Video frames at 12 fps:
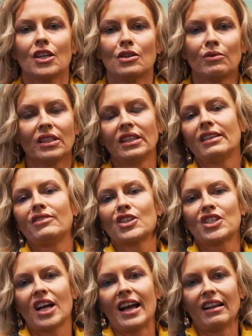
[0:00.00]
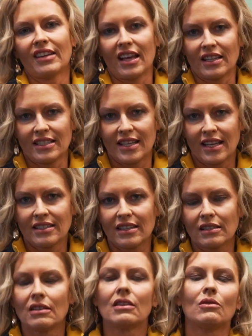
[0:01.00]
you wouldn't leave your child
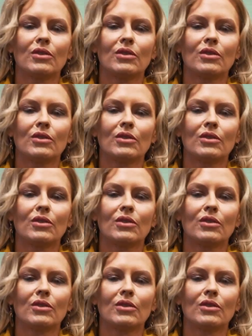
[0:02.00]
unattended.